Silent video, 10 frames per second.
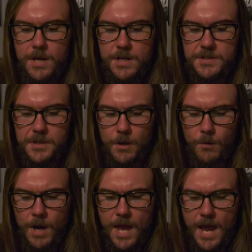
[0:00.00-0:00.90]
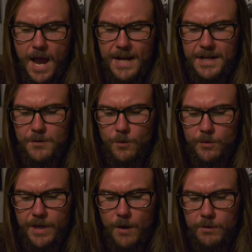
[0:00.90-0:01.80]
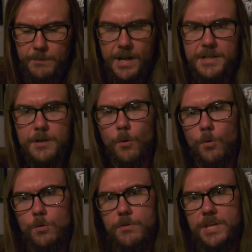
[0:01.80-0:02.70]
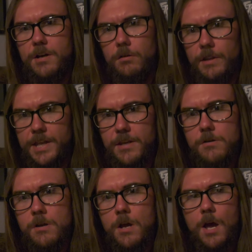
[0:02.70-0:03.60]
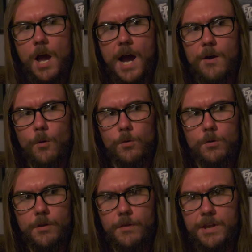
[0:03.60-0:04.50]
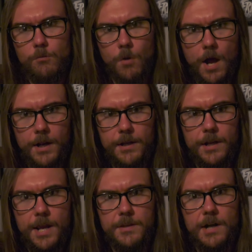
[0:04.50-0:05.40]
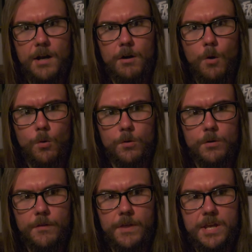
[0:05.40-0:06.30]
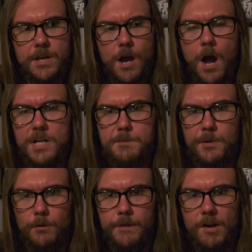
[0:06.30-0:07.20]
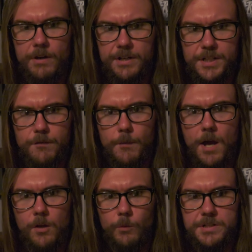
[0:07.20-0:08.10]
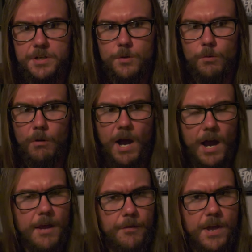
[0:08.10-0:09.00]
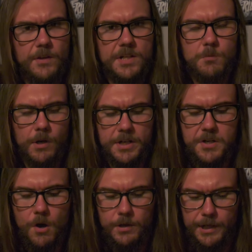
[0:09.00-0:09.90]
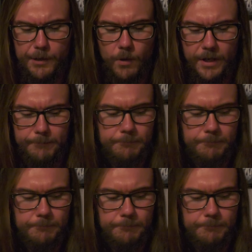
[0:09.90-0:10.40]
So I didn't order that one, but I did order the clean, I ordered the rotted, and then I ordered the hospital variant from Halloween 2. I think that's what it's called anyway.